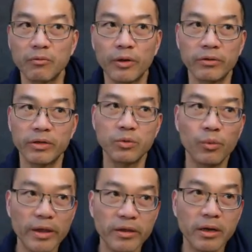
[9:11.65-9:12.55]
Whether it's
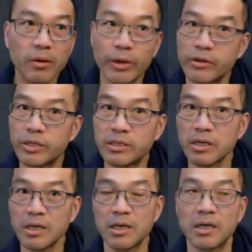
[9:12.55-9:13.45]
weather, whether it's
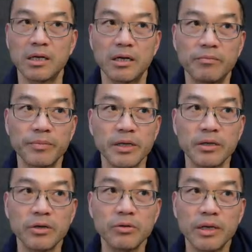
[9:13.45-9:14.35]

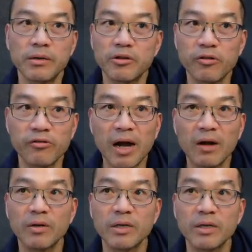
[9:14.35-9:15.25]
you in a
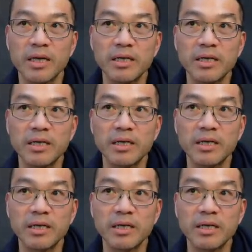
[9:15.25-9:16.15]
crowded stadium
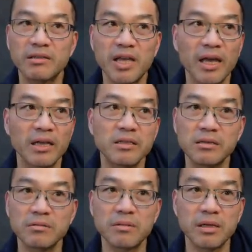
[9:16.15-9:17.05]
with tens,
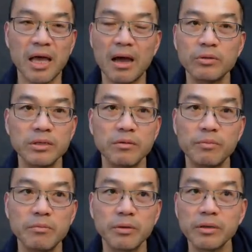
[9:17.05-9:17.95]
thousands of
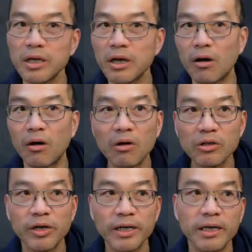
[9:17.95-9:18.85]
people all
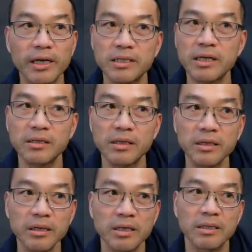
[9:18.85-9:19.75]
trying to get cellular
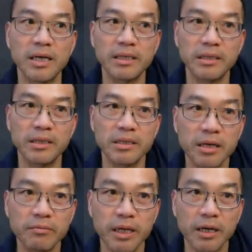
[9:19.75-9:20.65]
data at the
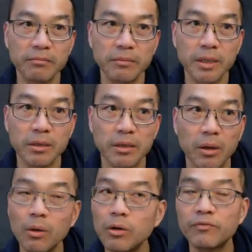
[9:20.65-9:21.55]
same time,
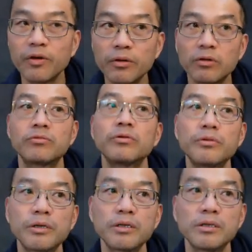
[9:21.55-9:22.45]
or if you're in a
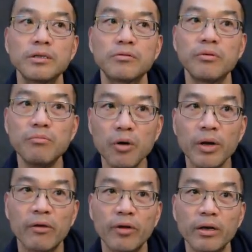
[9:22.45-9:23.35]
rural, remote
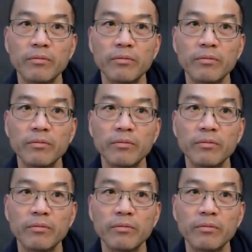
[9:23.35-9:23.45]
area